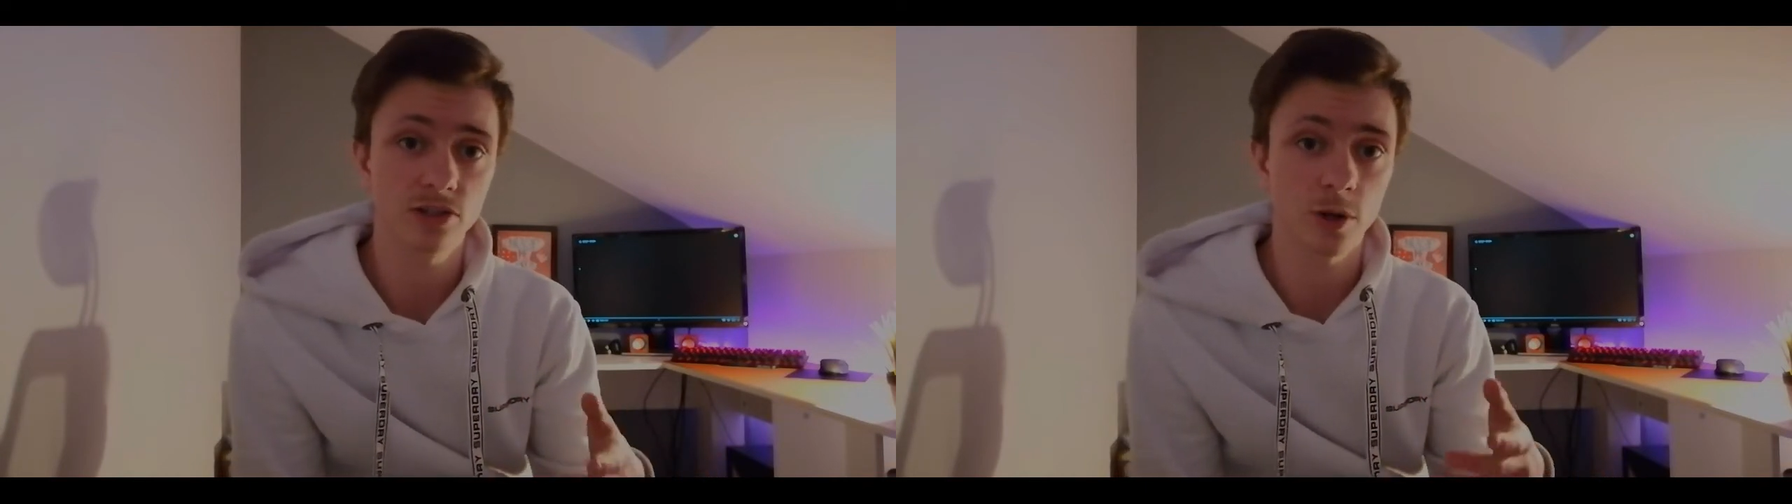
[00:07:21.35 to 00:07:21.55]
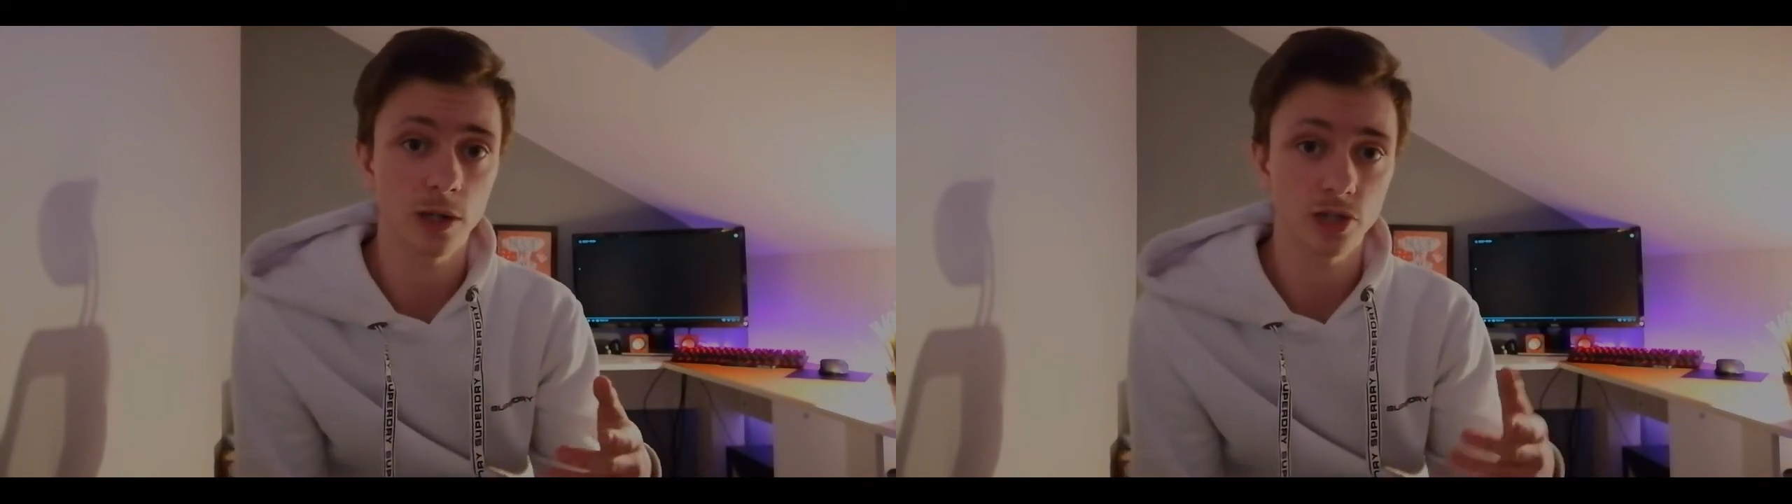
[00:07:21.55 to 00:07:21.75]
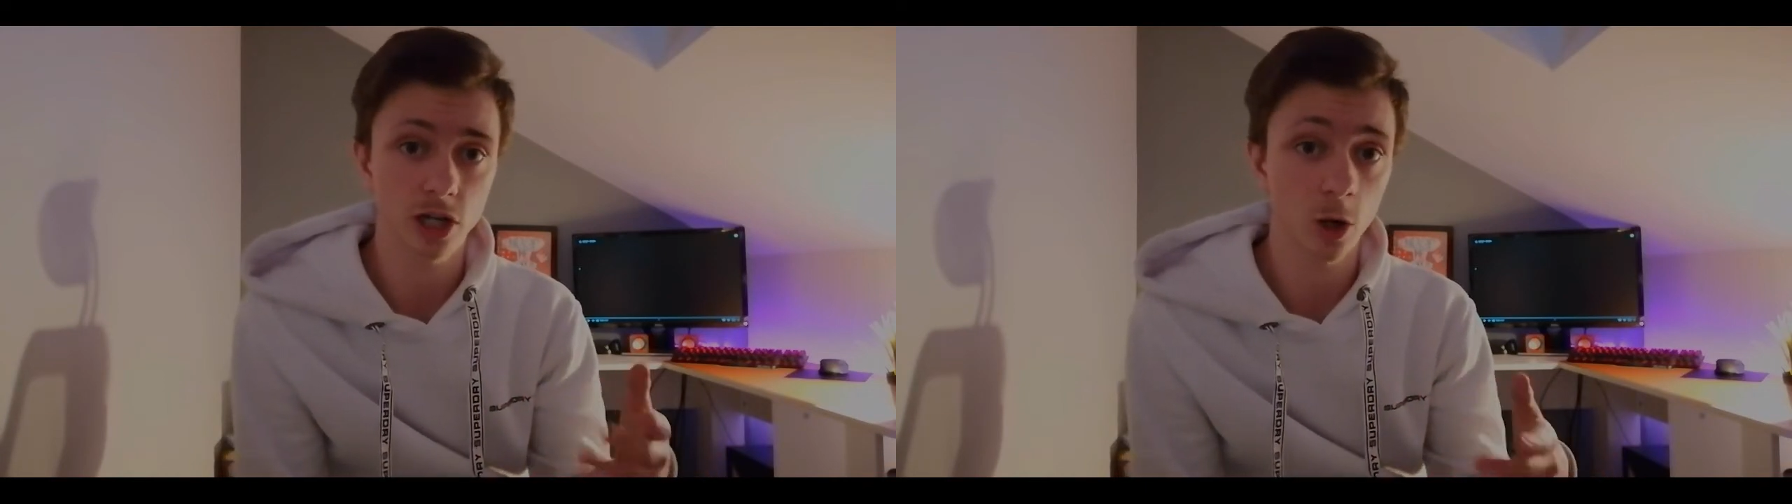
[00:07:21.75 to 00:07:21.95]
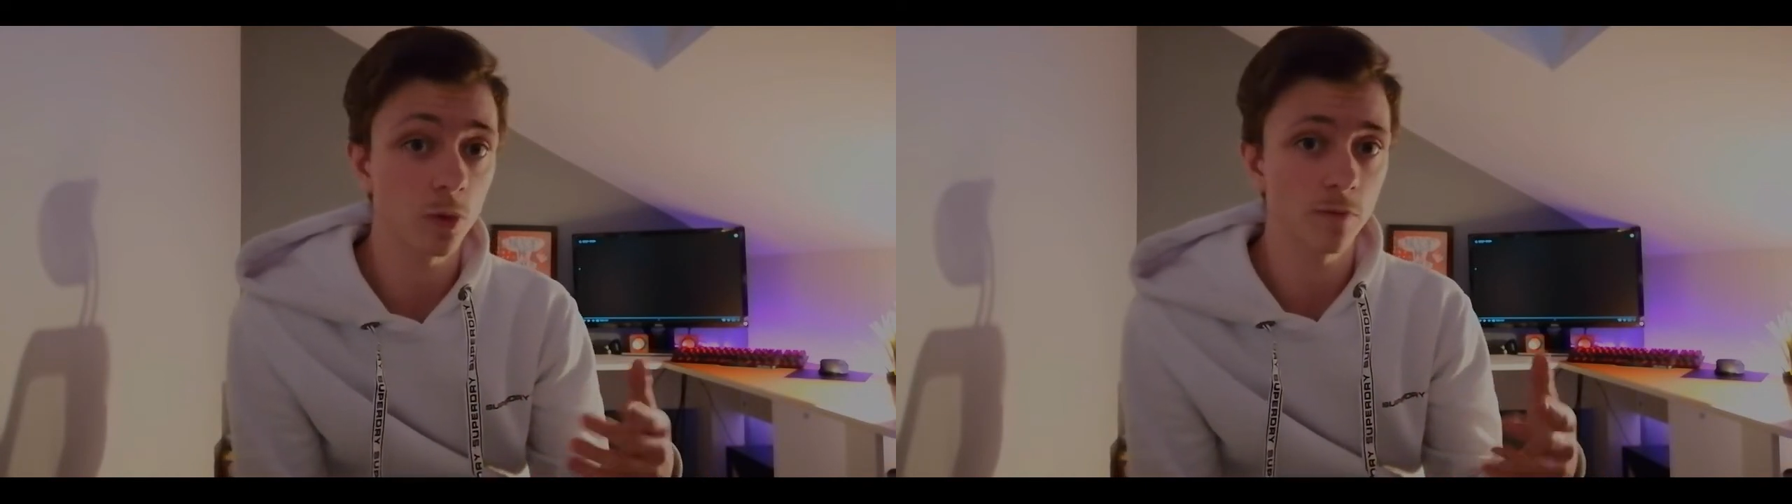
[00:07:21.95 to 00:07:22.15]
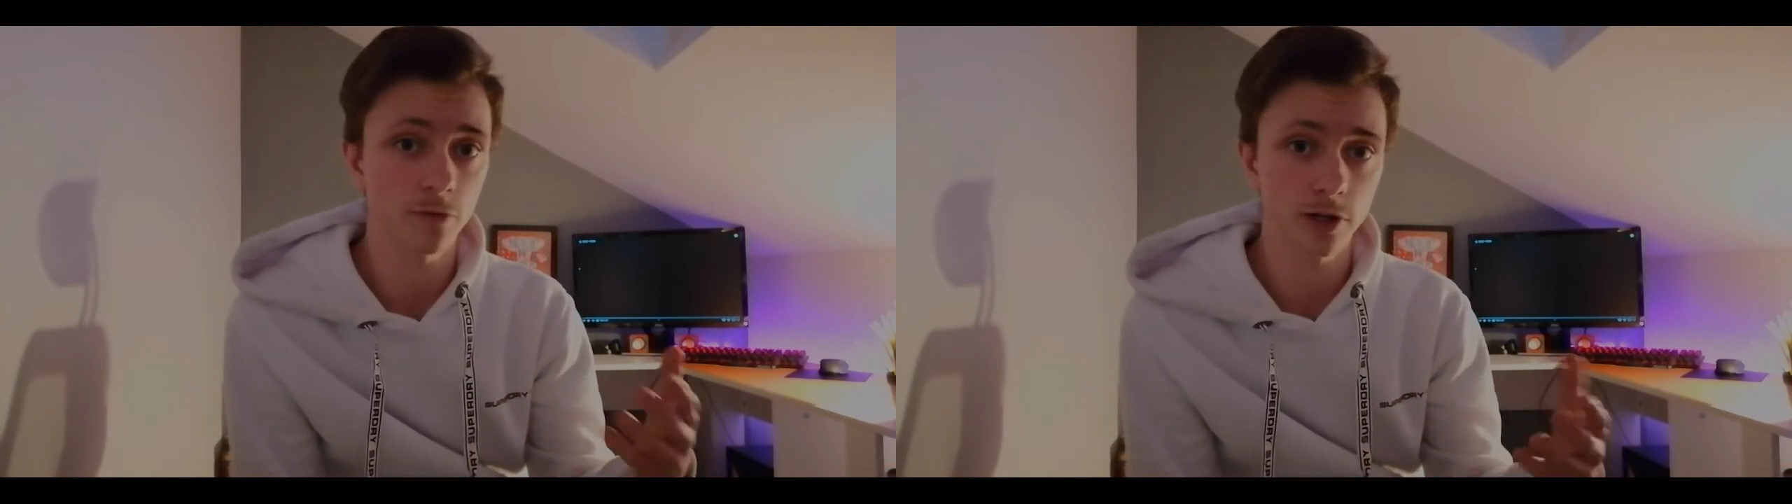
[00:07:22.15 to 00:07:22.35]
to know how to code
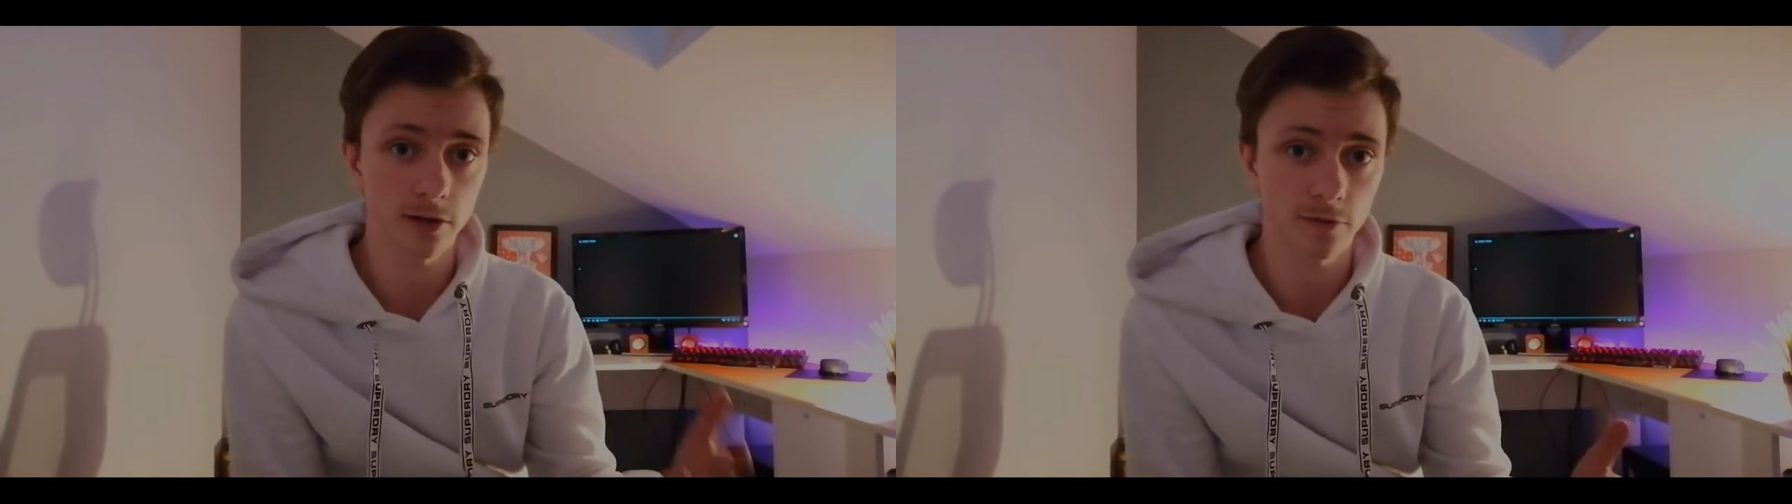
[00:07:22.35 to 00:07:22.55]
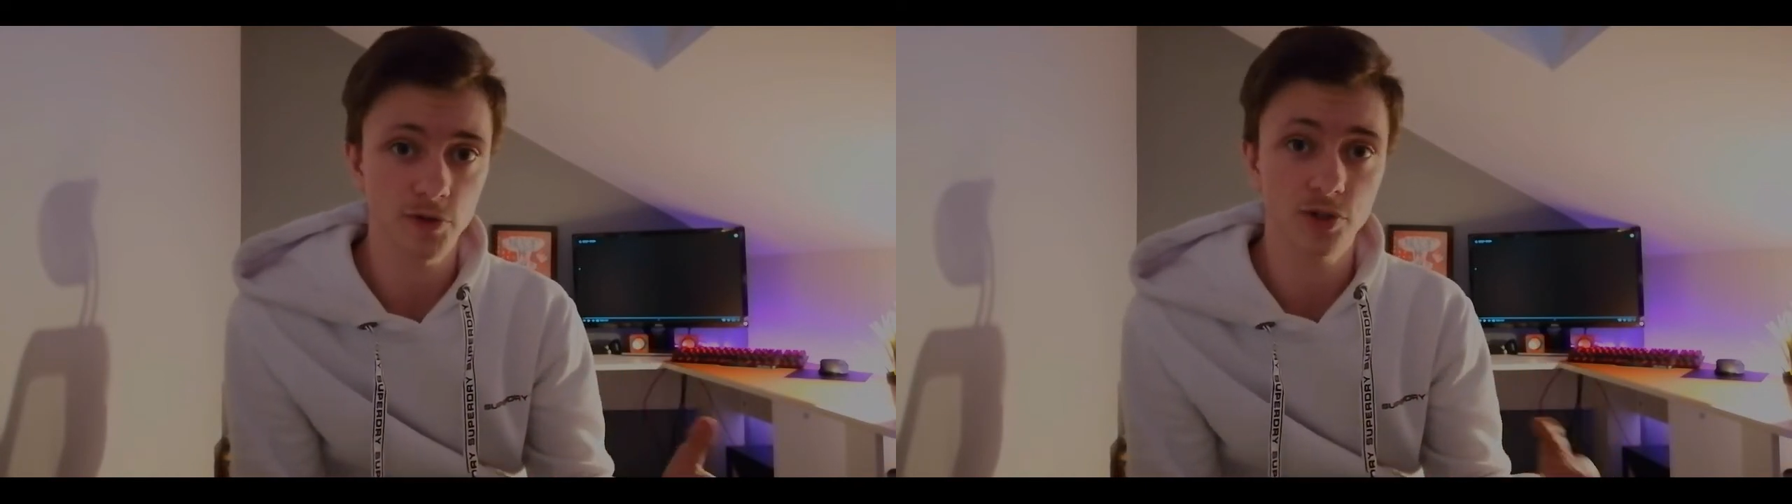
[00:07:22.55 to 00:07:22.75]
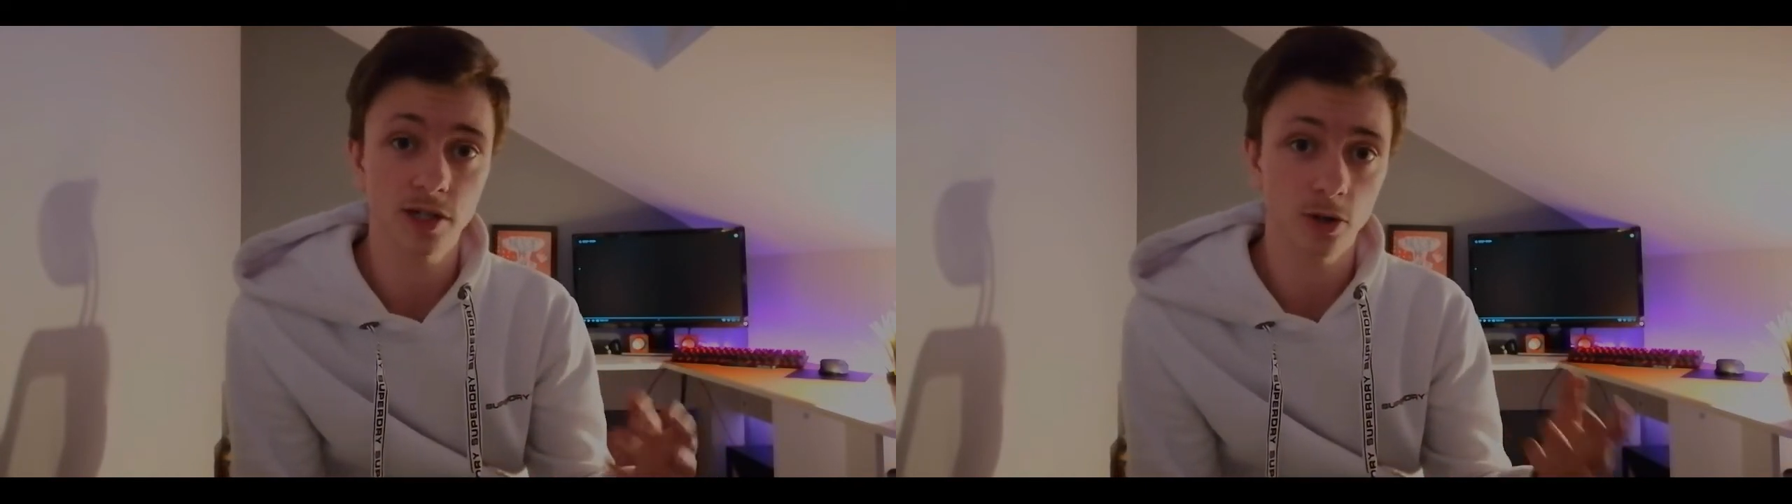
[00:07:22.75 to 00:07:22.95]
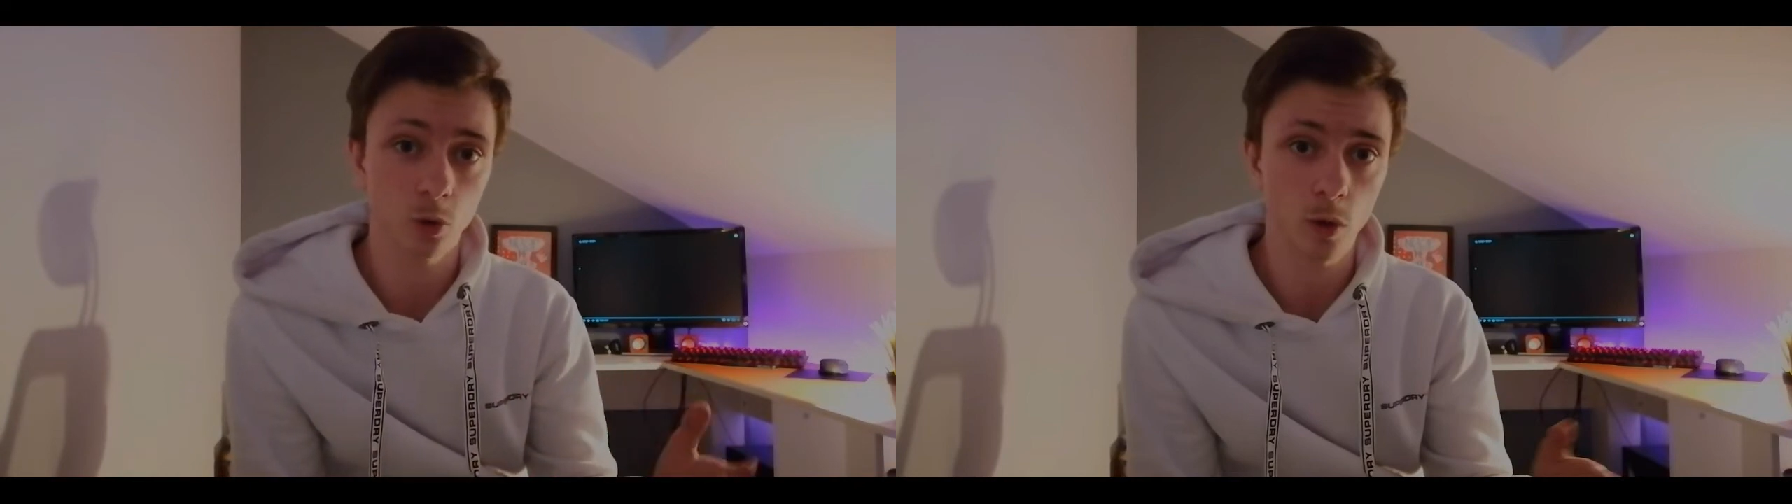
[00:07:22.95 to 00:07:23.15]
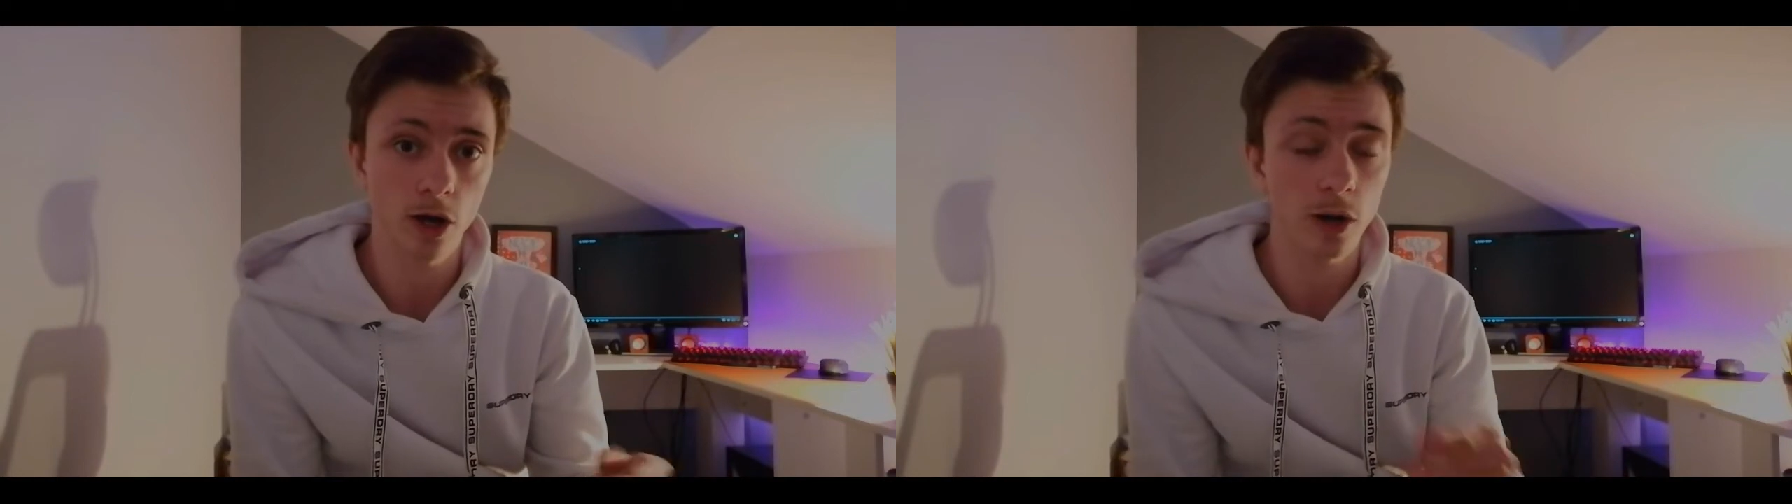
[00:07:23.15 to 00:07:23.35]
them very efficiently or
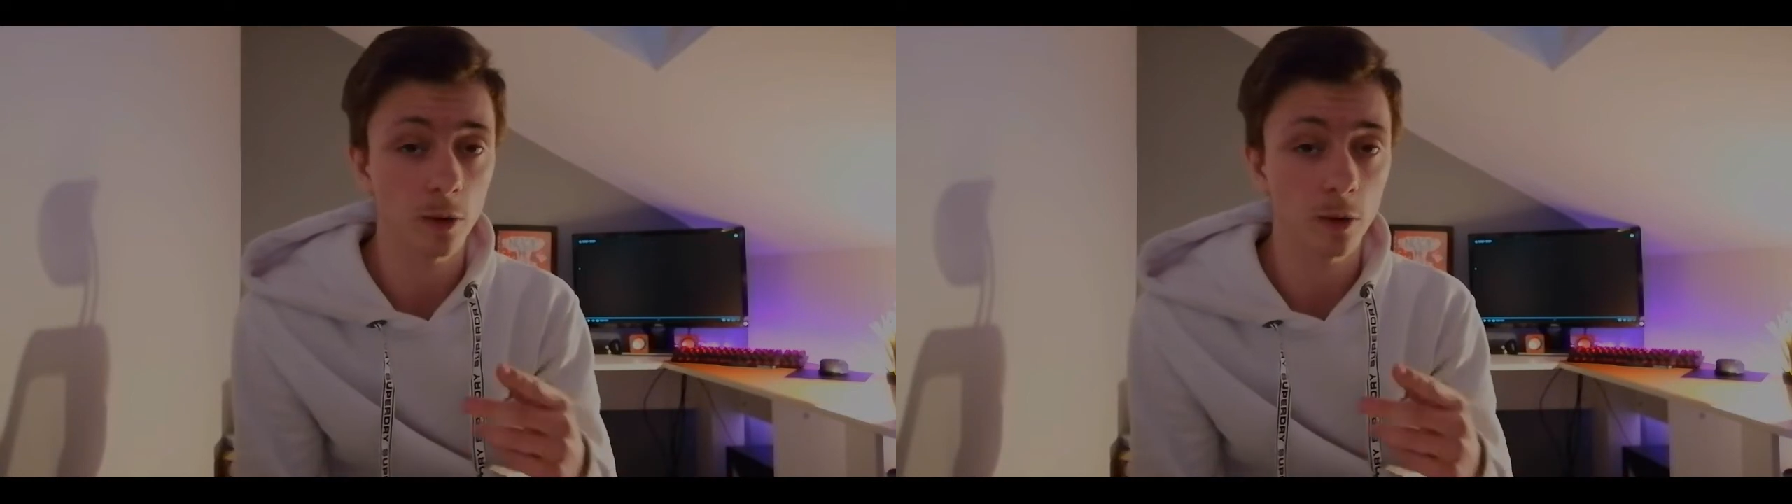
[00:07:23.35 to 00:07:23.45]
well,